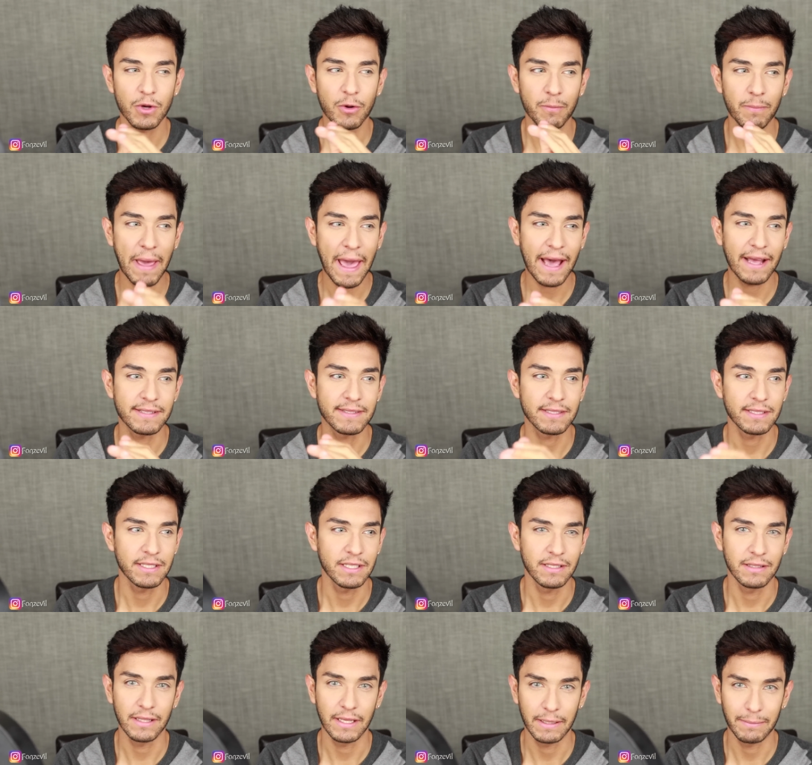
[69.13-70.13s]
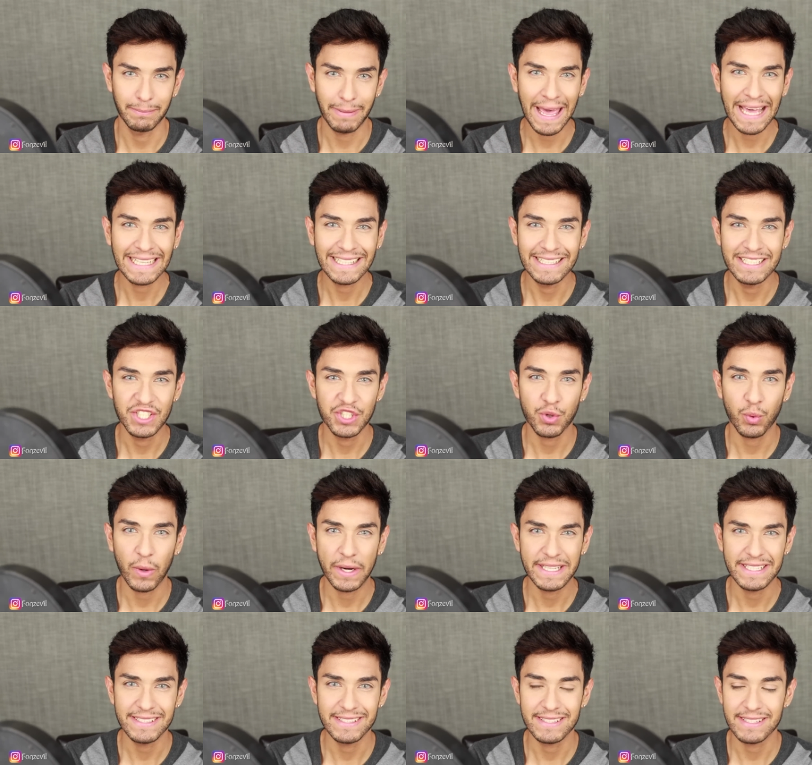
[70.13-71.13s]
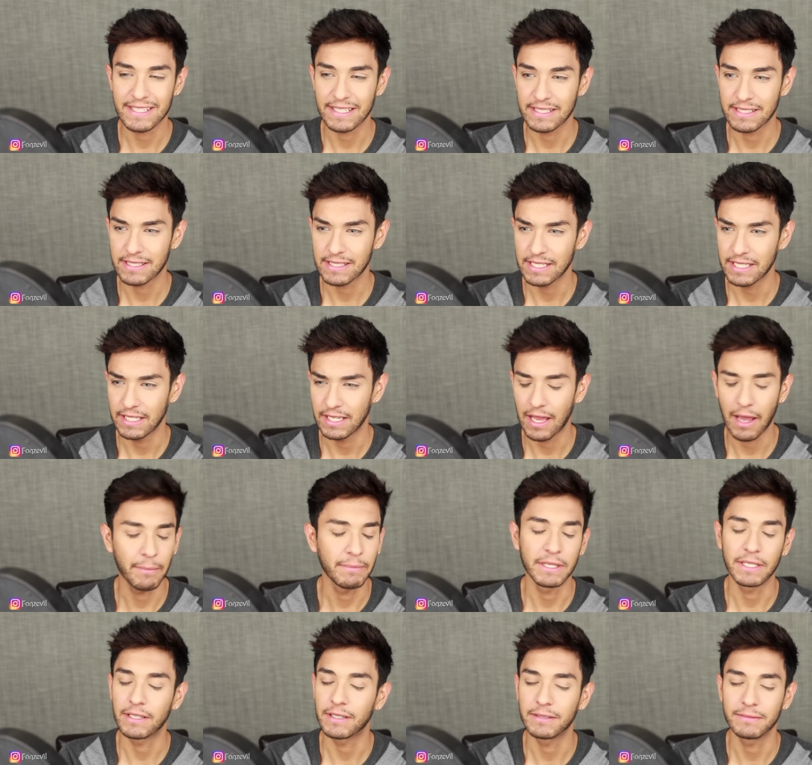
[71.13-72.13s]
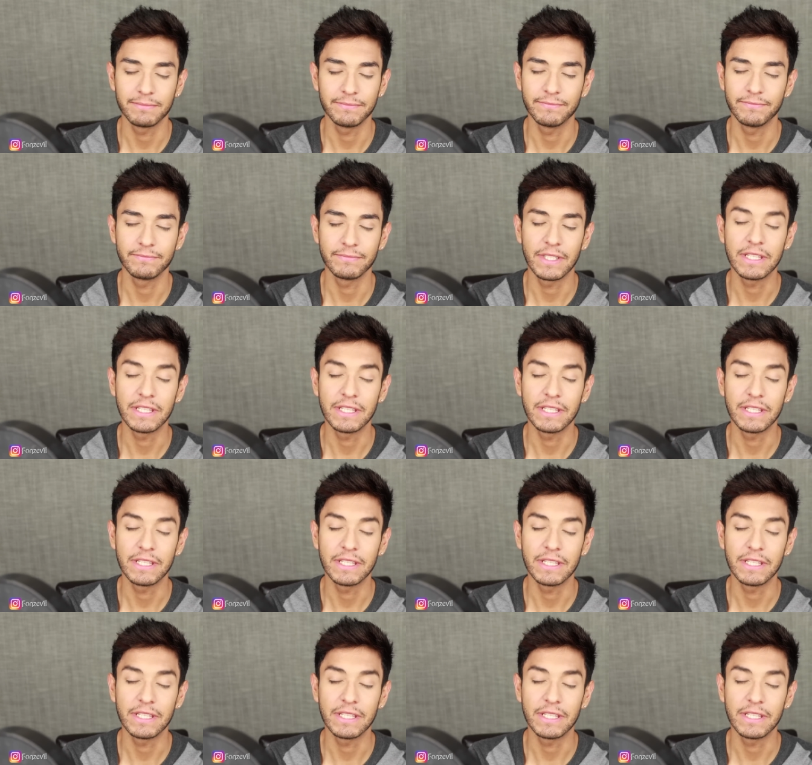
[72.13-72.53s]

opacity like back in 2016 i mean um